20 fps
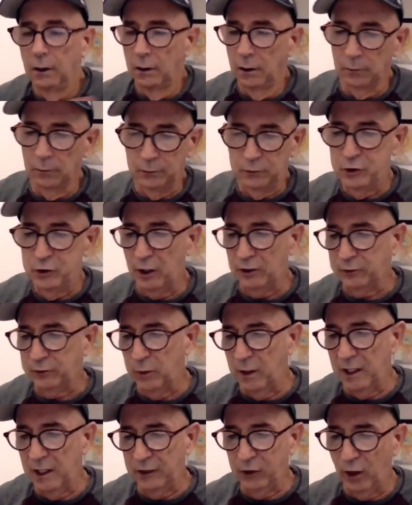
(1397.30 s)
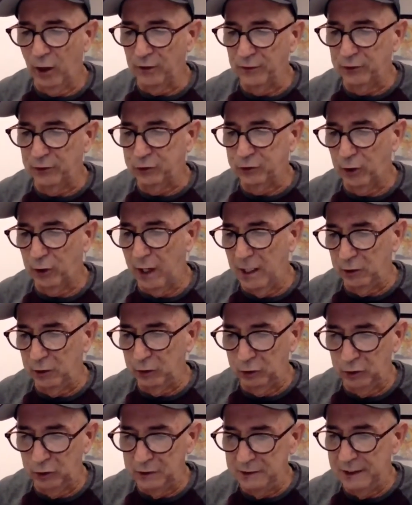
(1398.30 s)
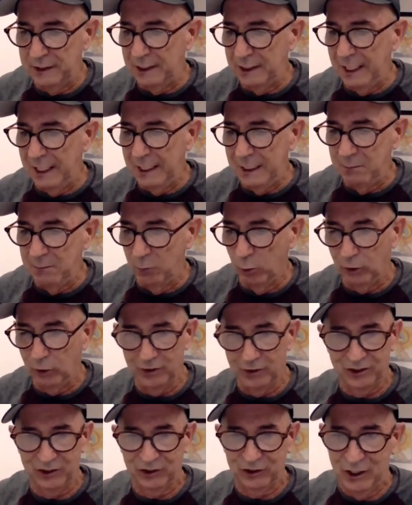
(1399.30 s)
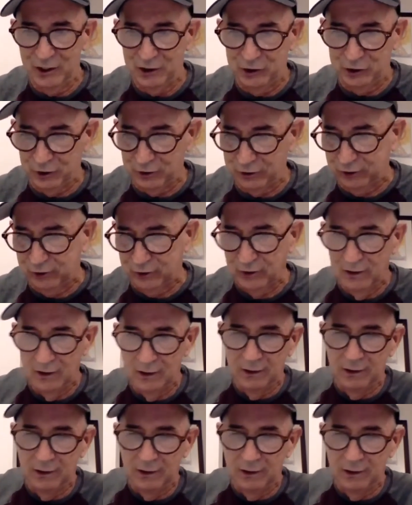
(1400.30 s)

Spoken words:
Oh, just when I thought this trial couldn't get any more licentious.